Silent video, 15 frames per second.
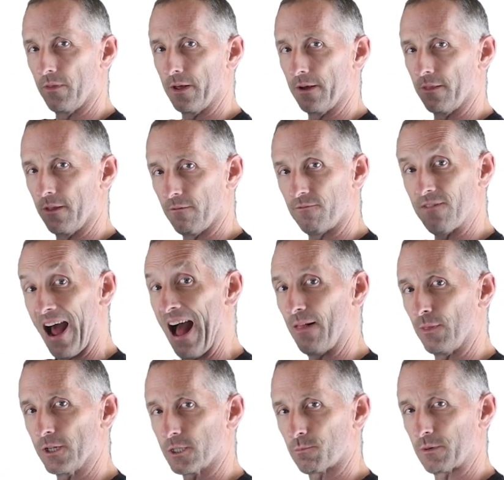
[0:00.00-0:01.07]
the
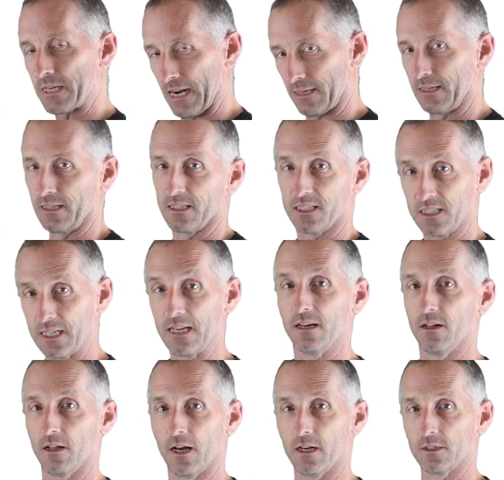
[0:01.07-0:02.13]
fat that's protecting the
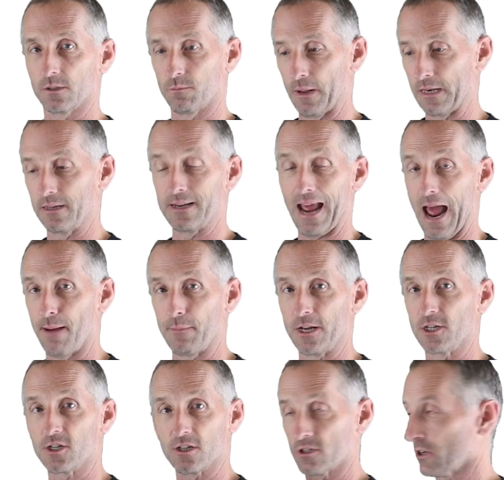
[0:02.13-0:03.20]
seal has been
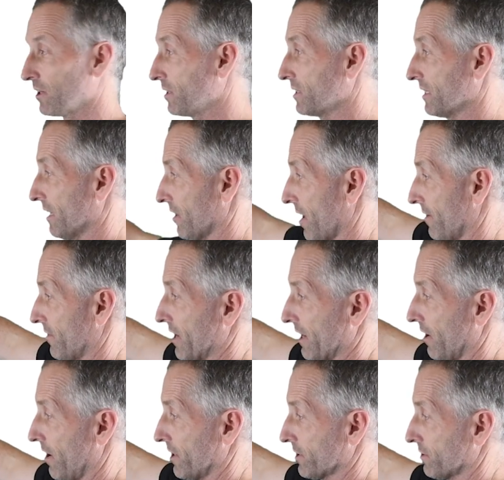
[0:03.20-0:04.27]
damaged, and so you can see a lot of heat
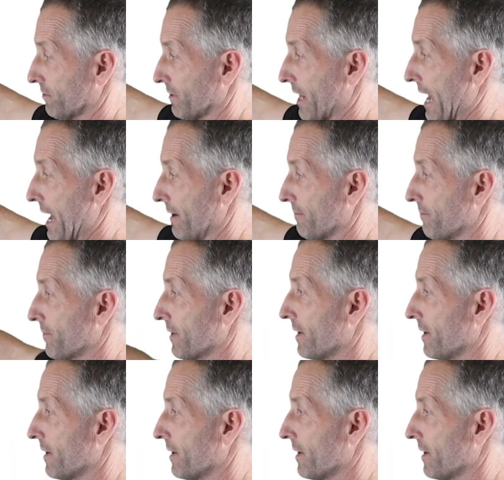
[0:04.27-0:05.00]
loss through that.